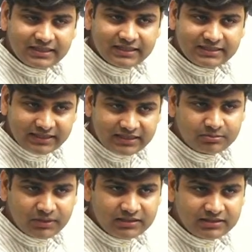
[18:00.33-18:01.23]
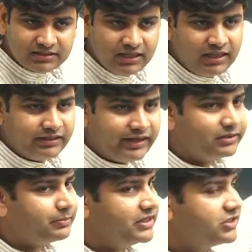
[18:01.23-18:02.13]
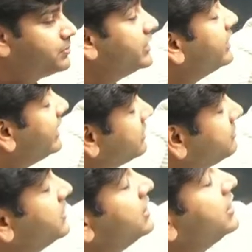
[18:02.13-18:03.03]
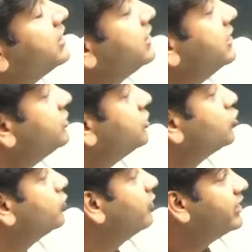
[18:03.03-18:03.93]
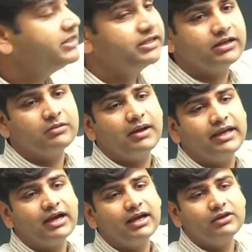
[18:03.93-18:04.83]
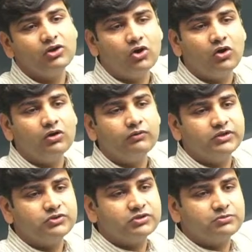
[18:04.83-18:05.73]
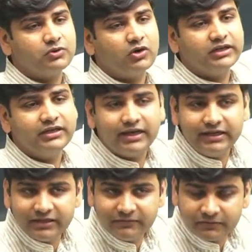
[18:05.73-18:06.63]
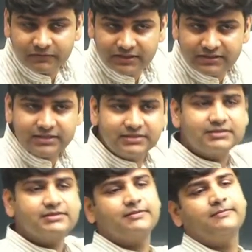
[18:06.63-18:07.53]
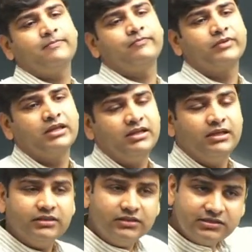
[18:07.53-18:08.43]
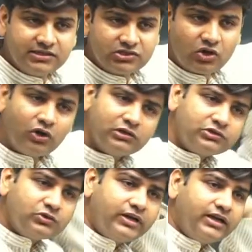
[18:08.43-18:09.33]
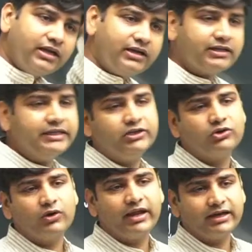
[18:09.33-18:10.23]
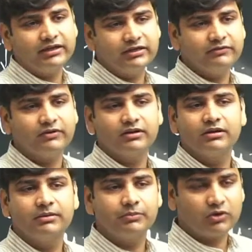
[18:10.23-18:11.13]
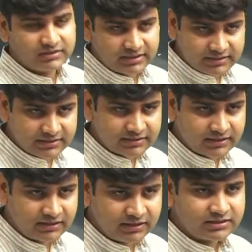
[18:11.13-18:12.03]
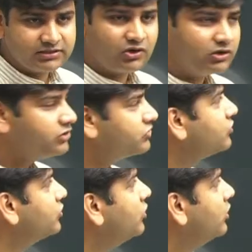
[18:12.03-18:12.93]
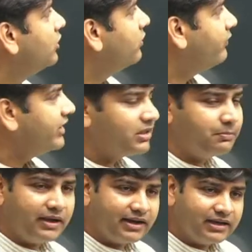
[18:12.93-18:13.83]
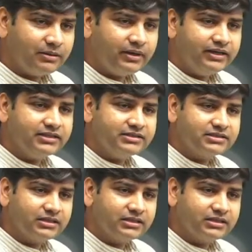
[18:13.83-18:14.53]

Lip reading: 6 months, that punishment has been increased to 1 year by a law which was brought in 1956. This is also a retroactive process. This is also when the parliament is